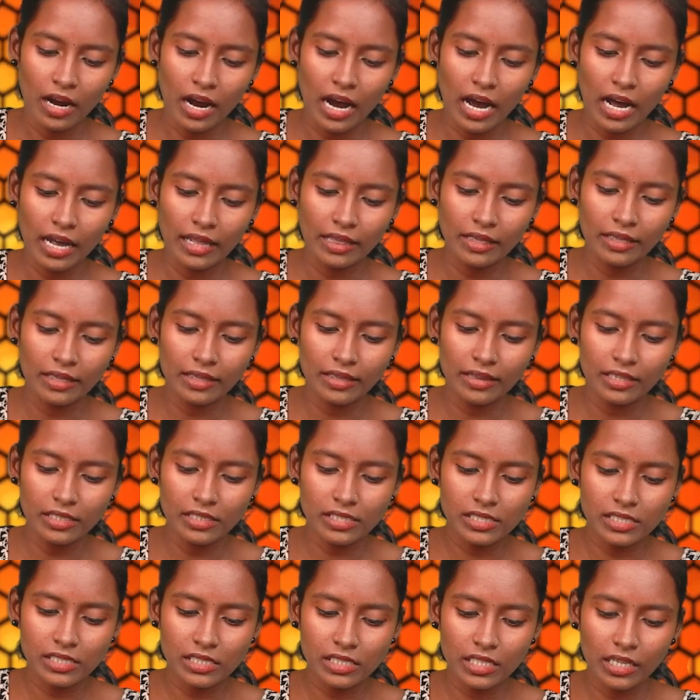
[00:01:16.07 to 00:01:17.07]
and
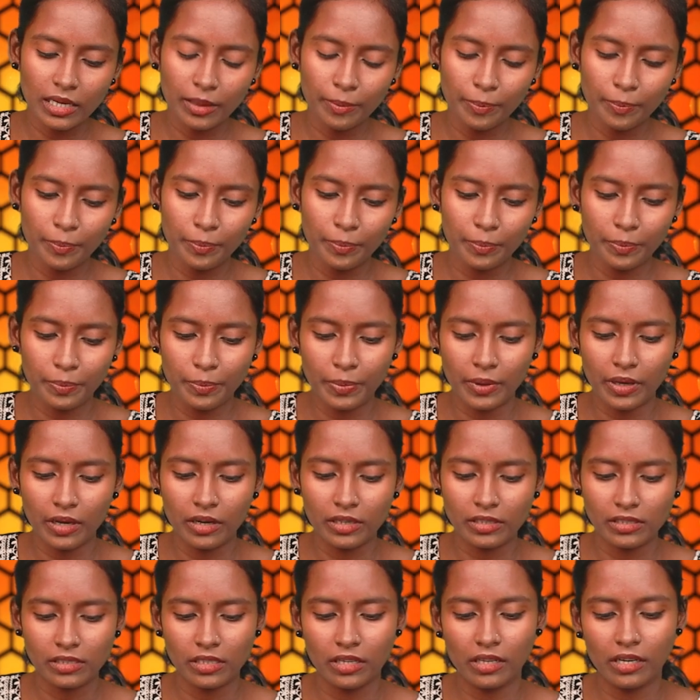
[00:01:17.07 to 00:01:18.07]
this clip
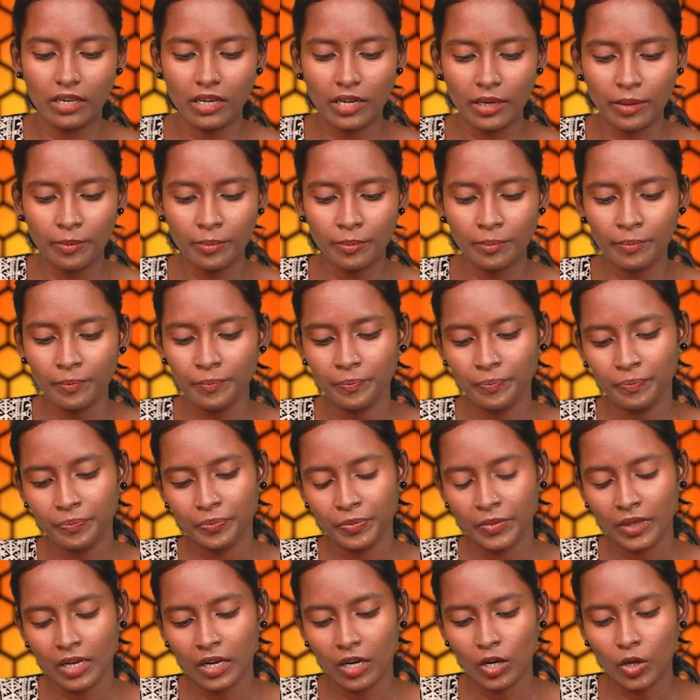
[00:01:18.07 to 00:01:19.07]
is a
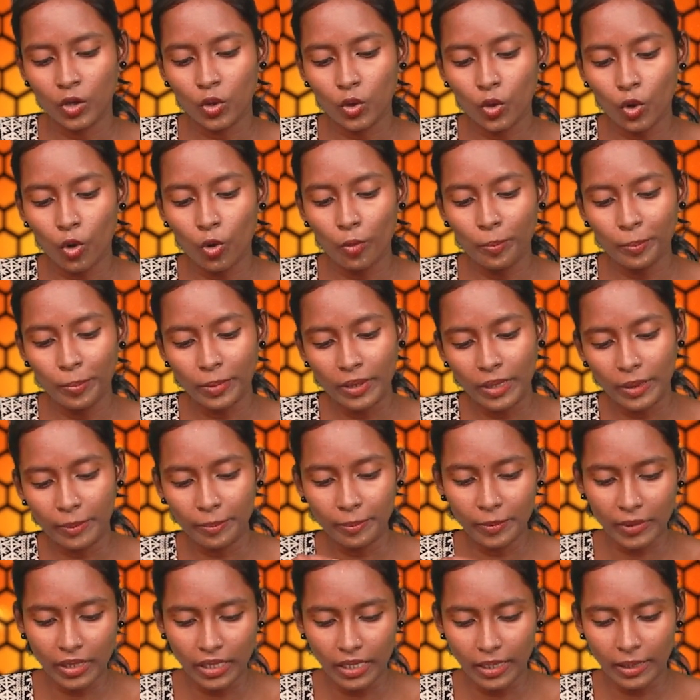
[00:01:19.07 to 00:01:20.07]
chrome
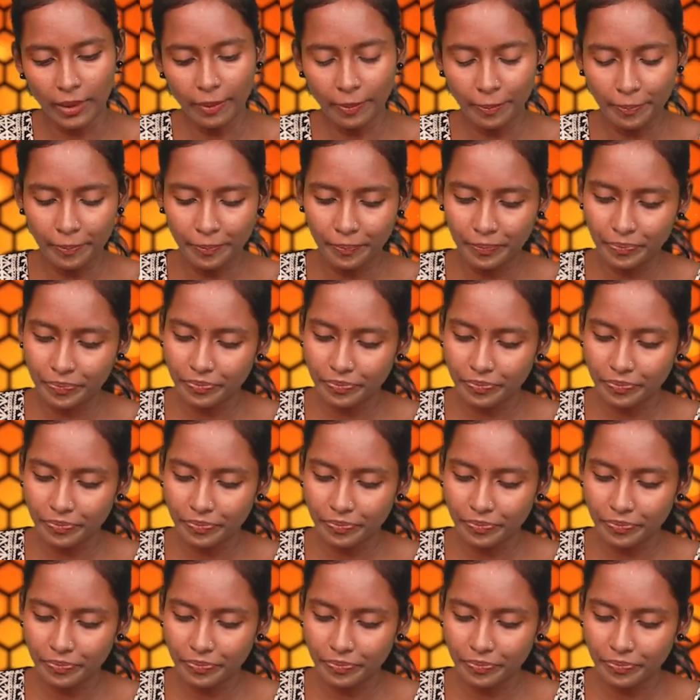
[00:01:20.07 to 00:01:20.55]
trim clip,